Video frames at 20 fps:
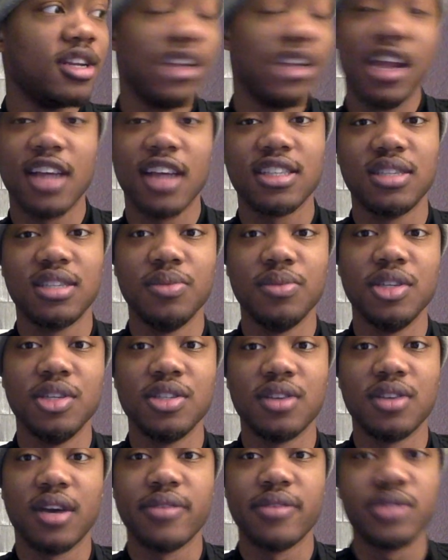next to me.
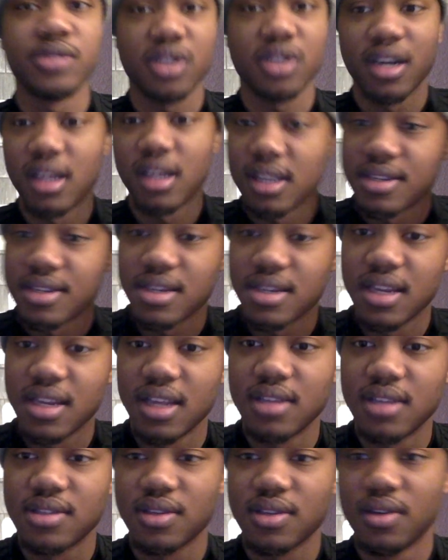So I was trying to listen
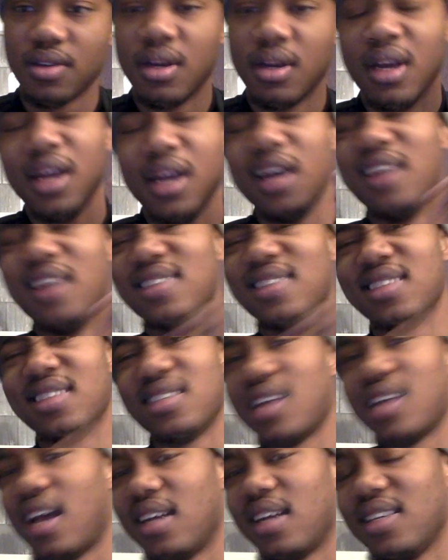in. So it's
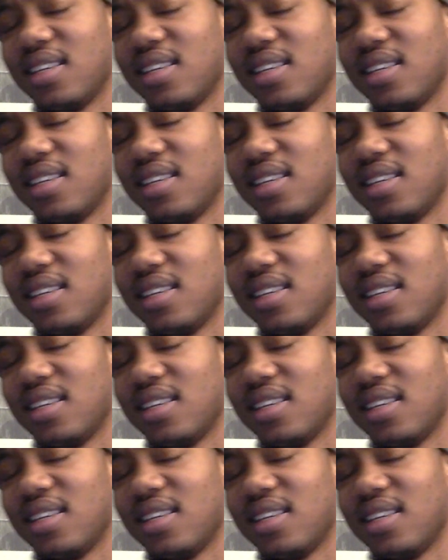just, I